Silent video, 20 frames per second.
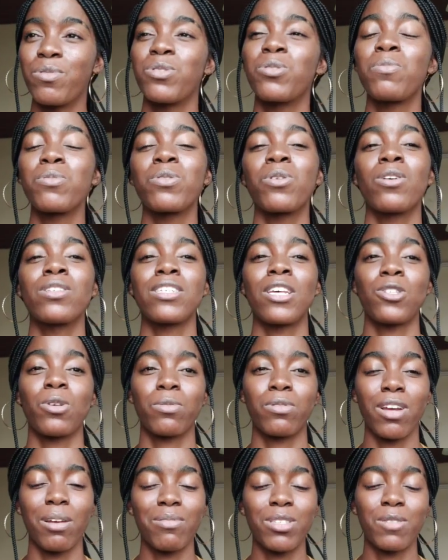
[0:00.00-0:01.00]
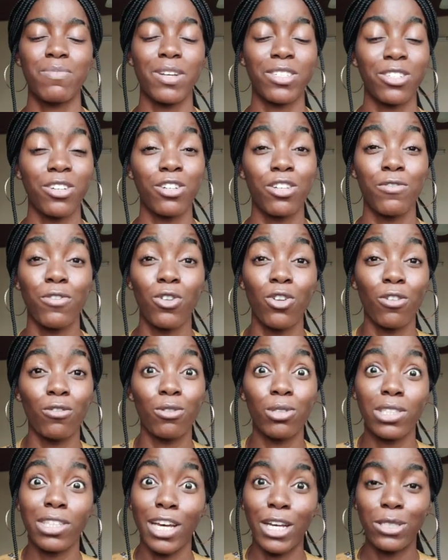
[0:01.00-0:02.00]
So please consider subscribing to my channel if you love
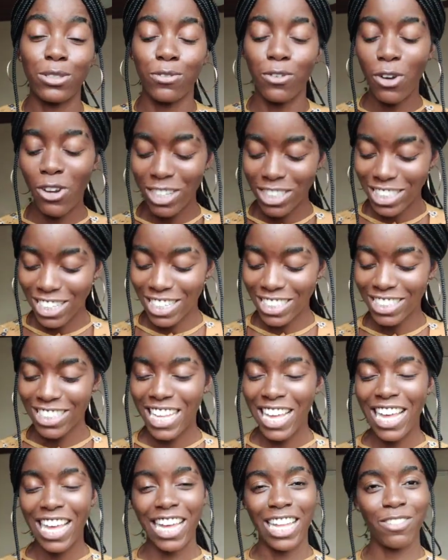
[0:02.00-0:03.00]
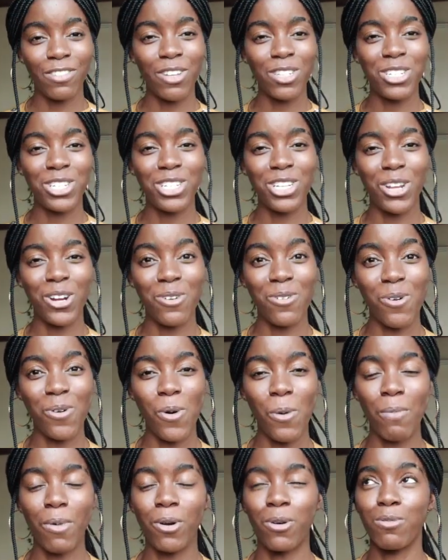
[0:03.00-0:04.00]
those kinds of content. And if it's the channel,
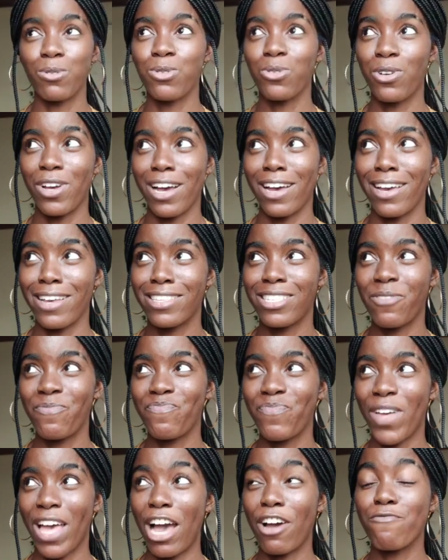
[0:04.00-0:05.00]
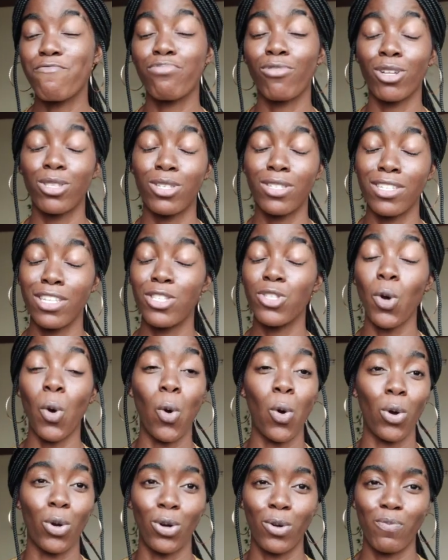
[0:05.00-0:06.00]
welcome. So guys, I have brought it
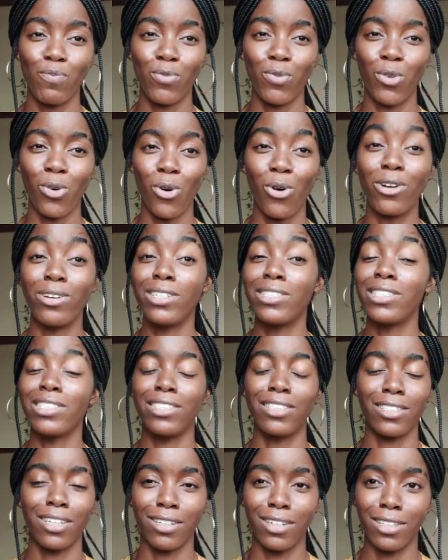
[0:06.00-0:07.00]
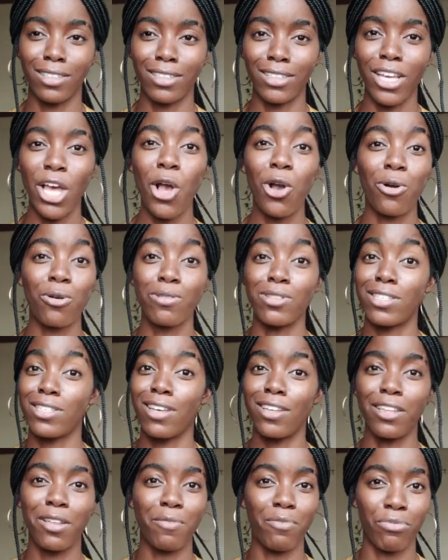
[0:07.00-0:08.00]
all on this internet
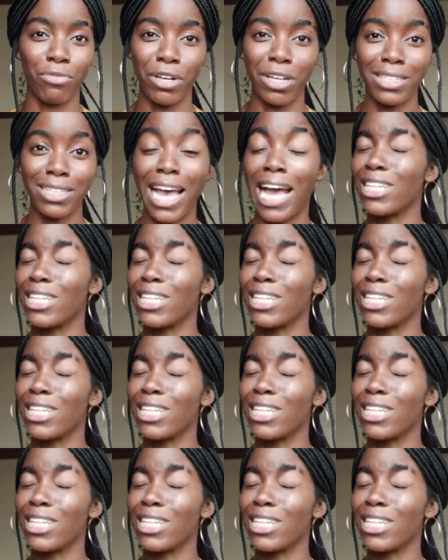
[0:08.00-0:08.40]
concerning braids.